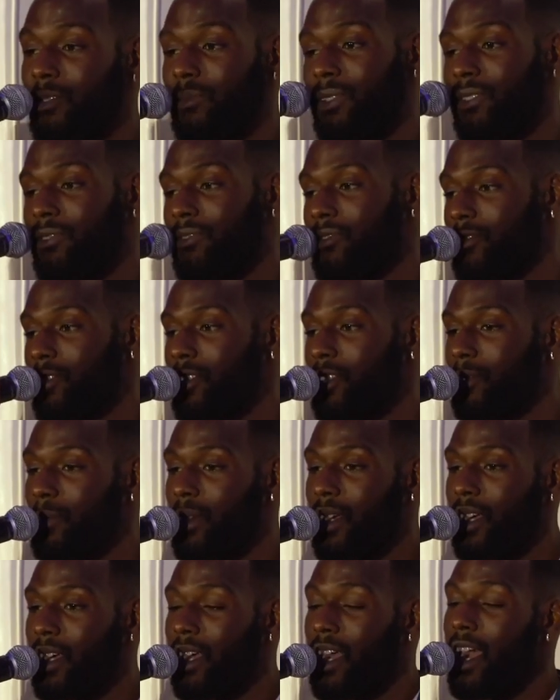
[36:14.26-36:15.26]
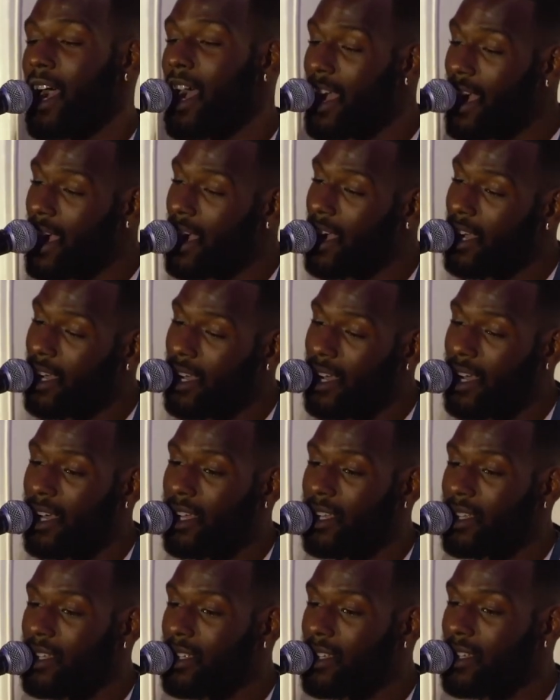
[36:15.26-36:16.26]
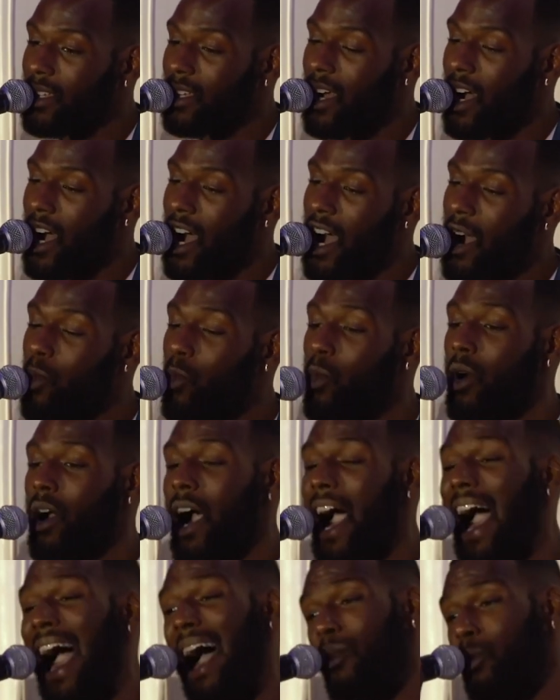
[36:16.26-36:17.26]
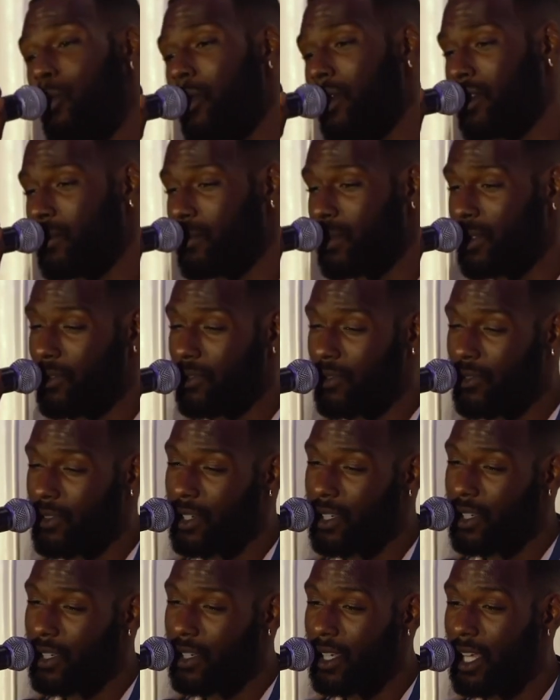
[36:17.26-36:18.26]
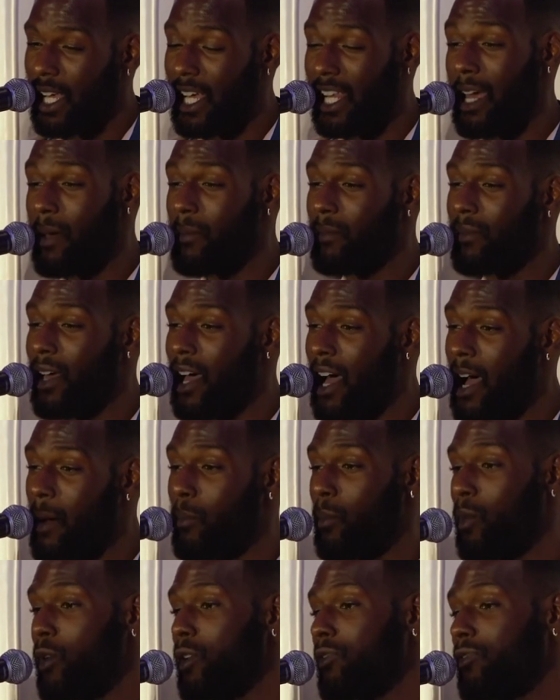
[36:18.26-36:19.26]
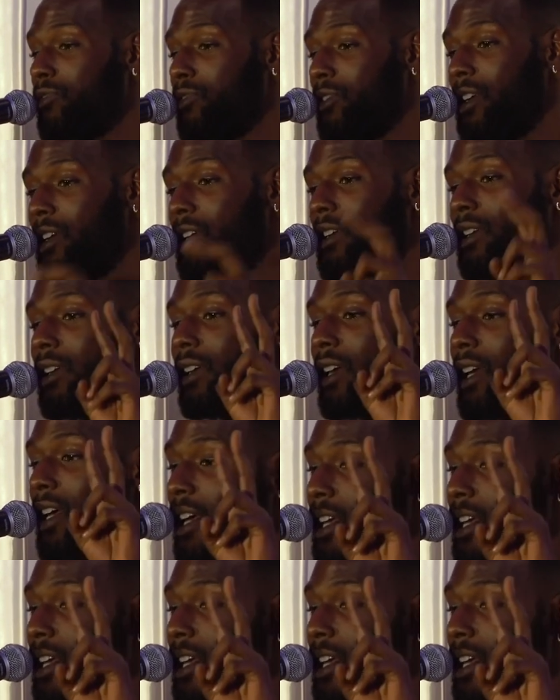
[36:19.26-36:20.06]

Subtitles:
us to be free, man. I want to be free, and I'm more free